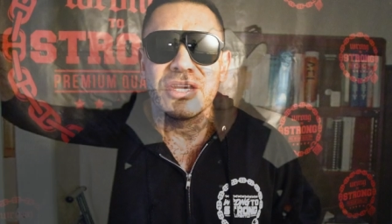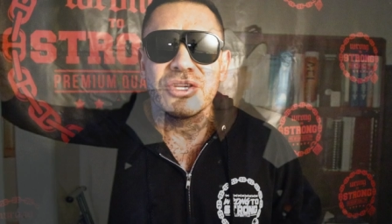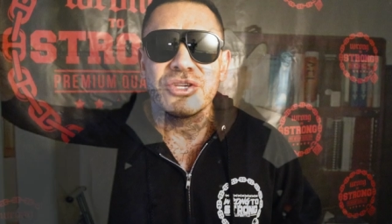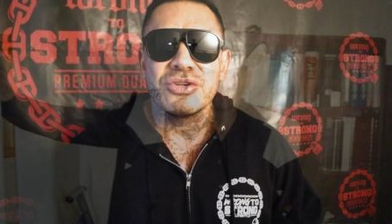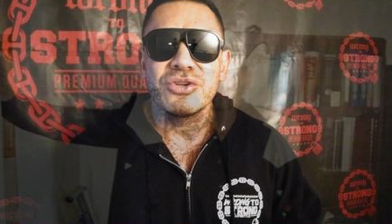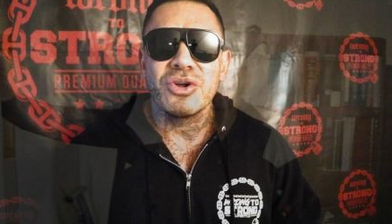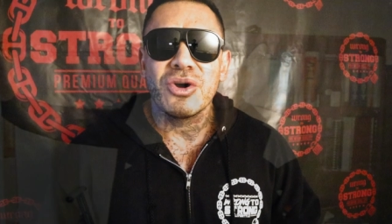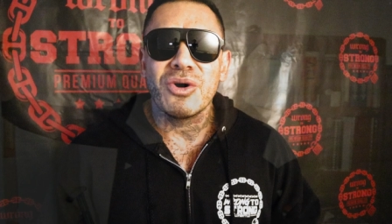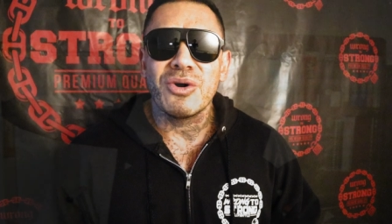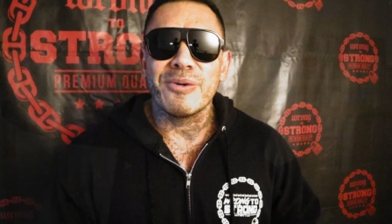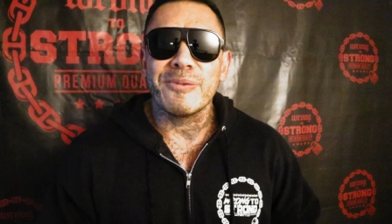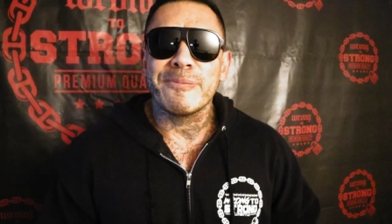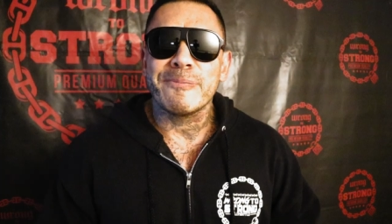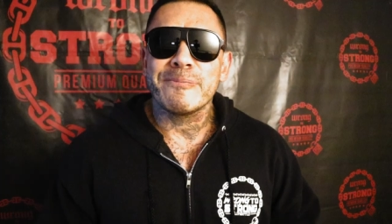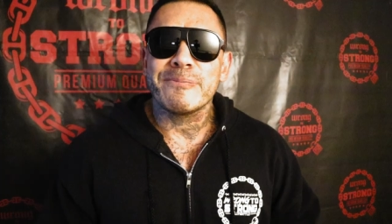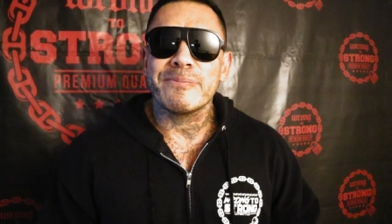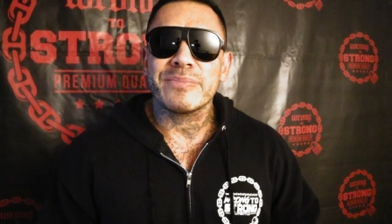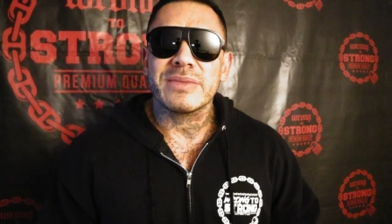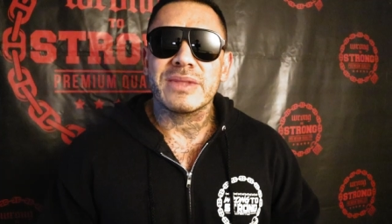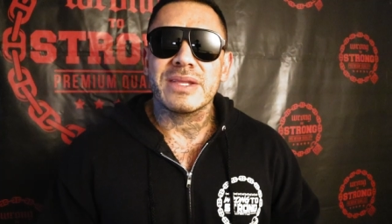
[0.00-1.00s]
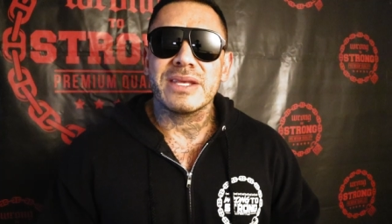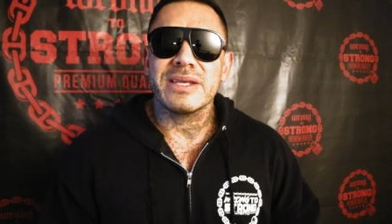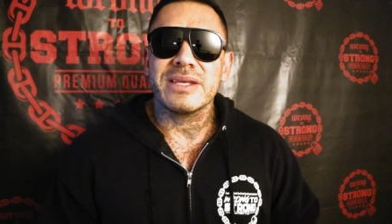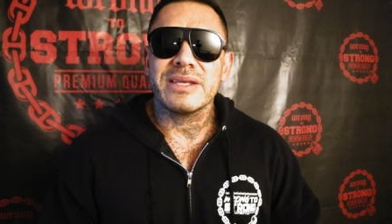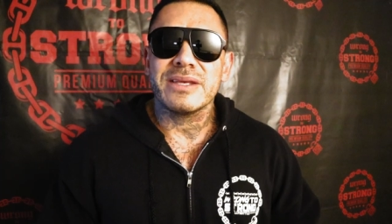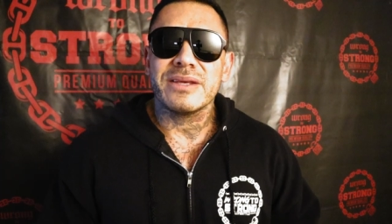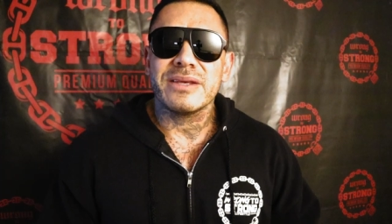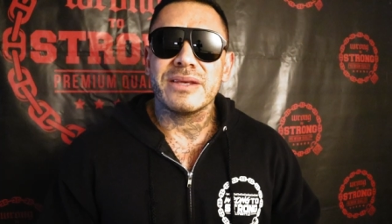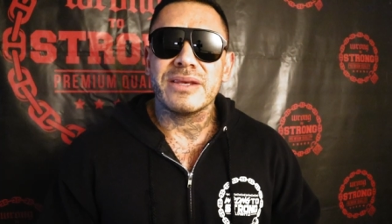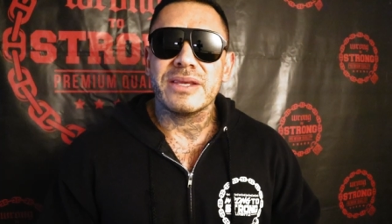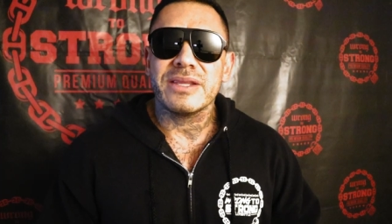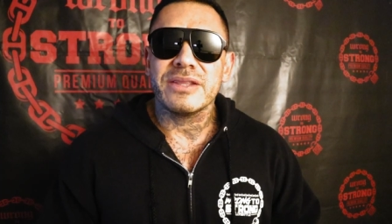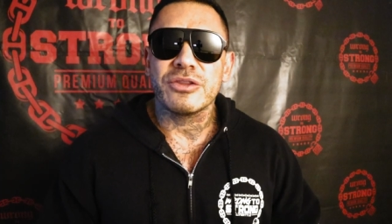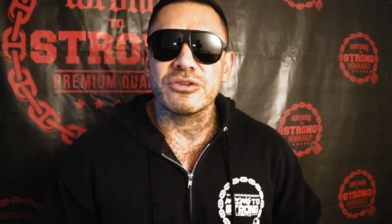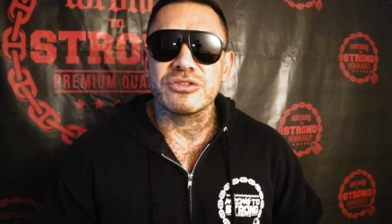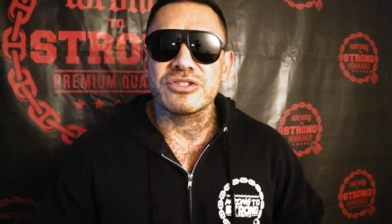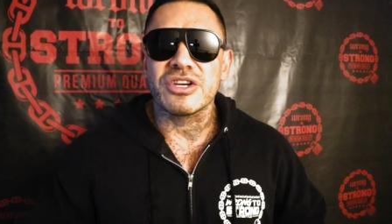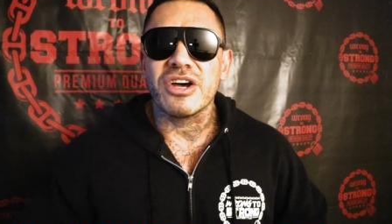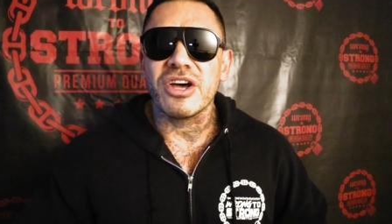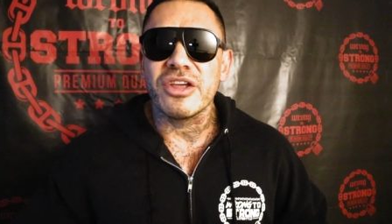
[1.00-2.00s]
you know,
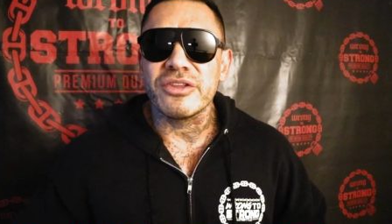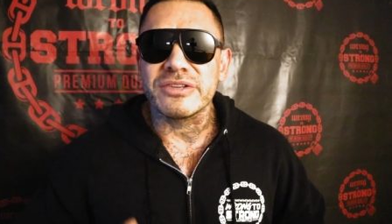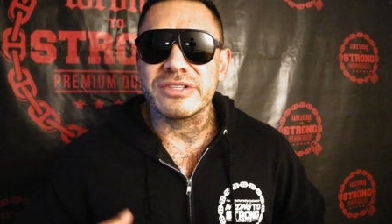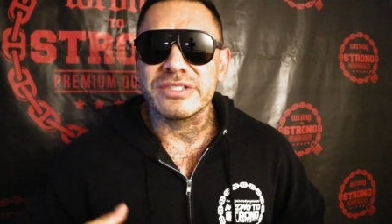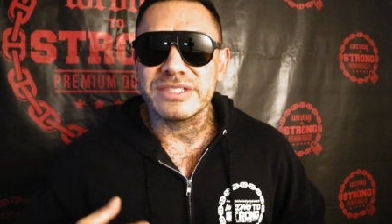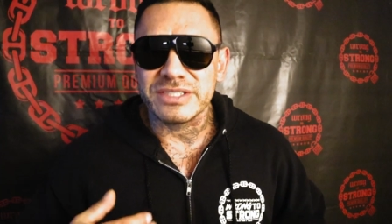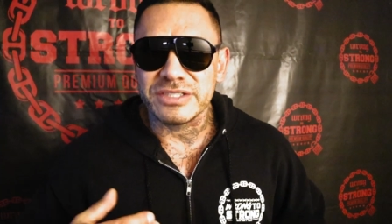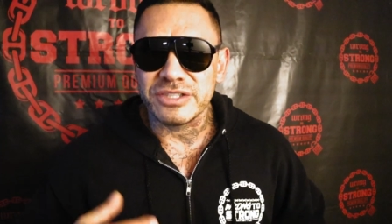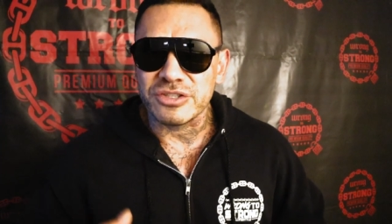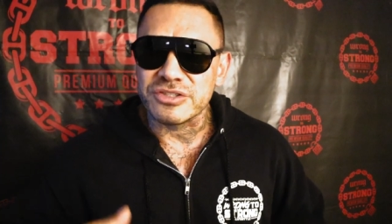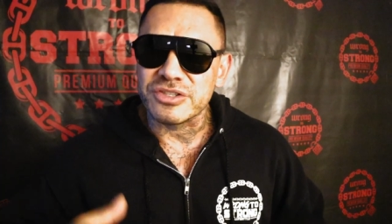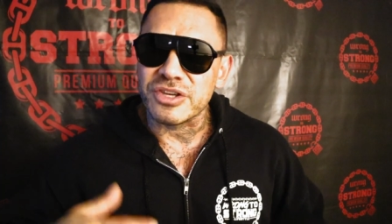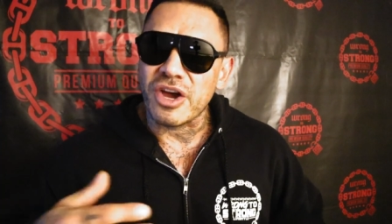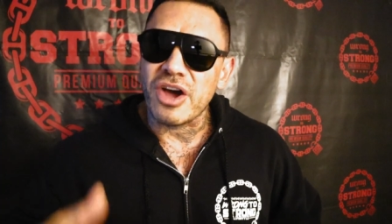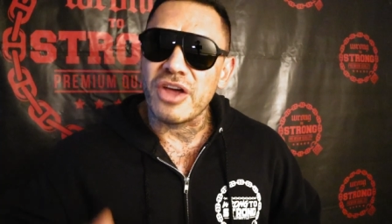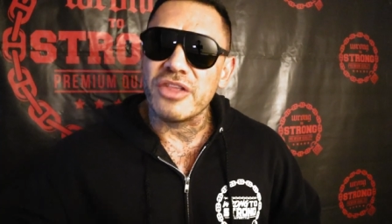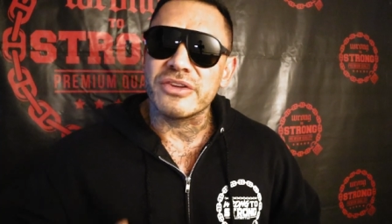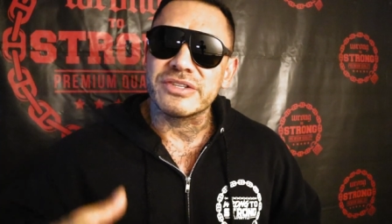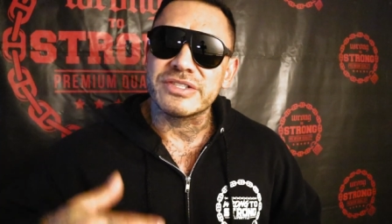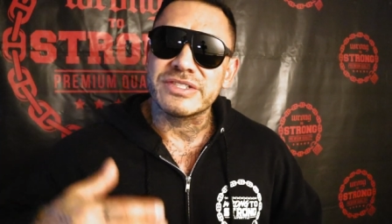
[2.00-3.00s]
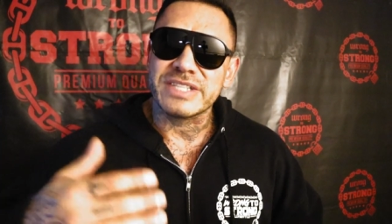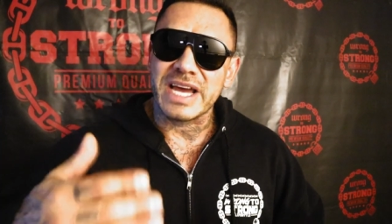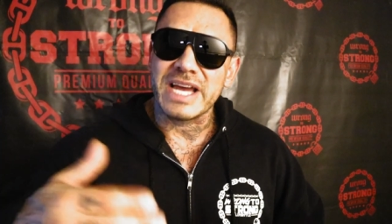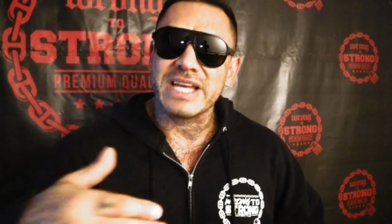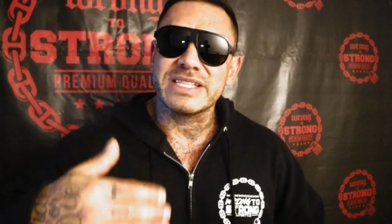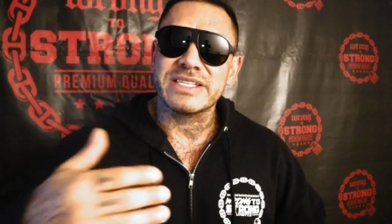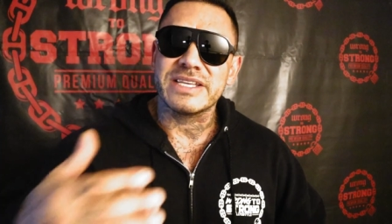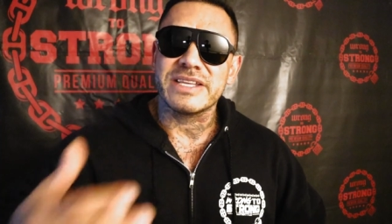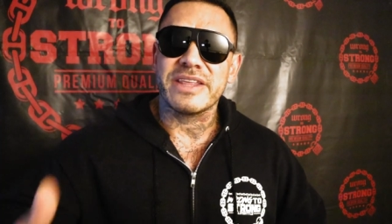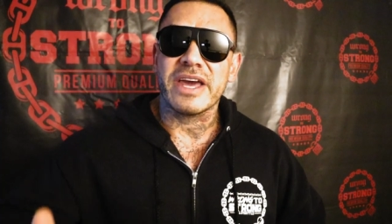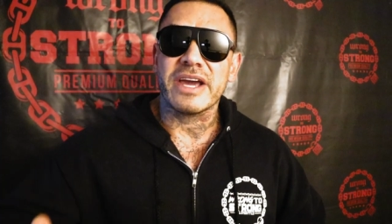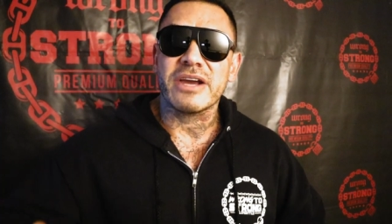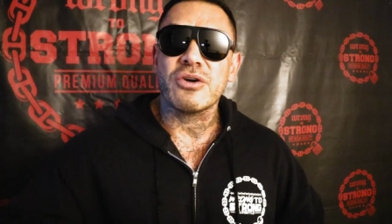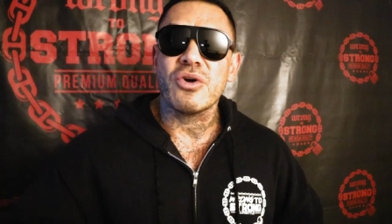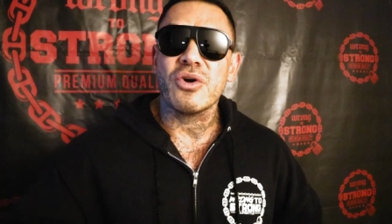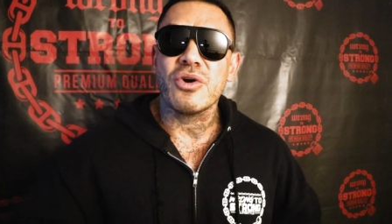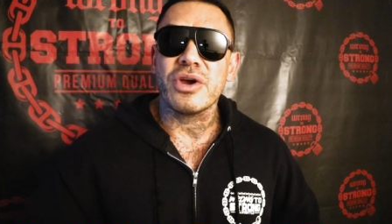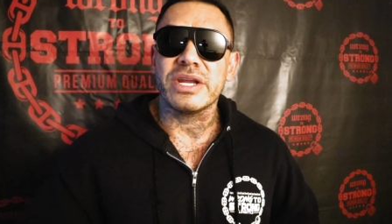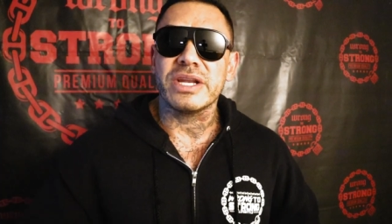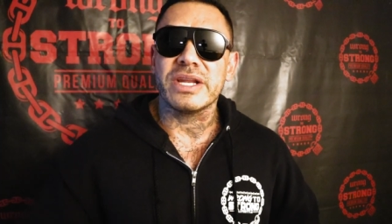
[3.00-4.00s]
there's another side to that
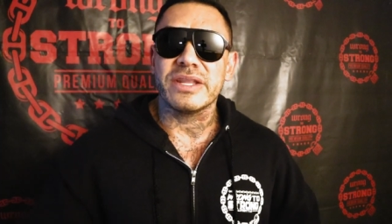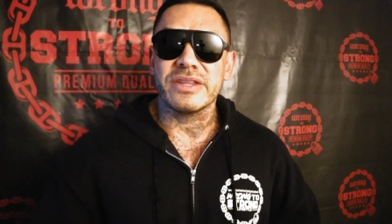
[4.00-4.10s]
coin.